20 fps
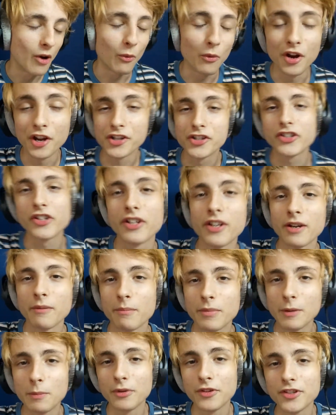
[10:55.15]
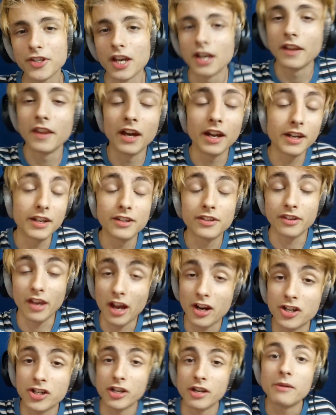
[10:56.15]
Which people say that he's
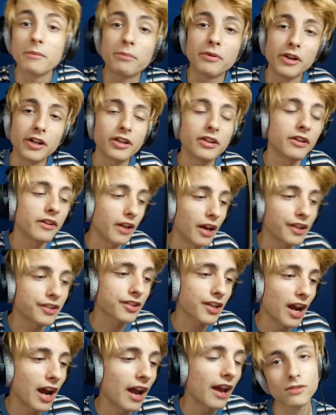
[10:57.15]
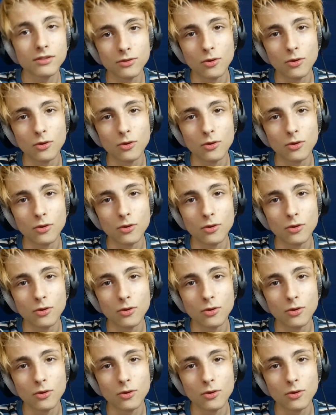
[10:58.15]
actually a pretty nice guy.